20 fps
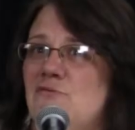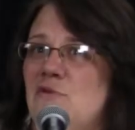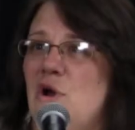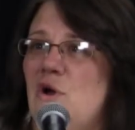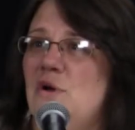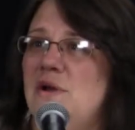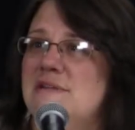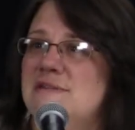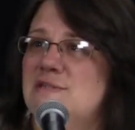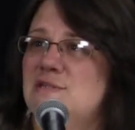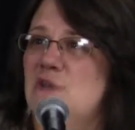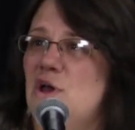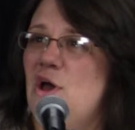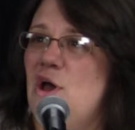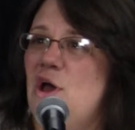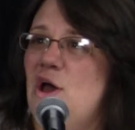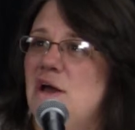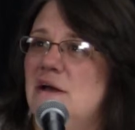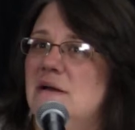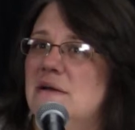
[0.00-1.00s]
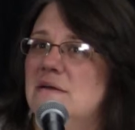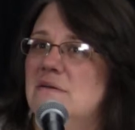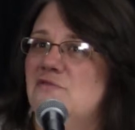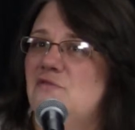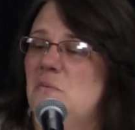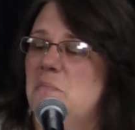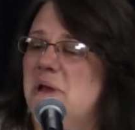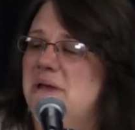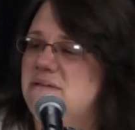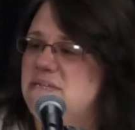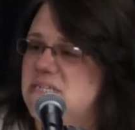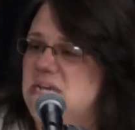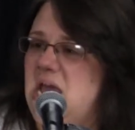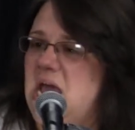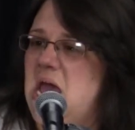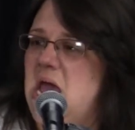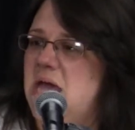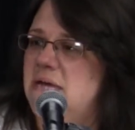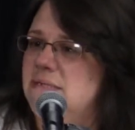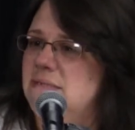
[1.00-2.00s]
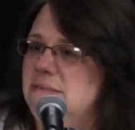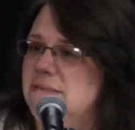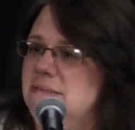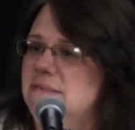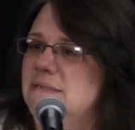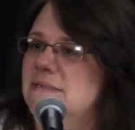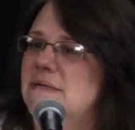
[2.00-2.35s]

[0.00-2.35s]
wrote a song for my dad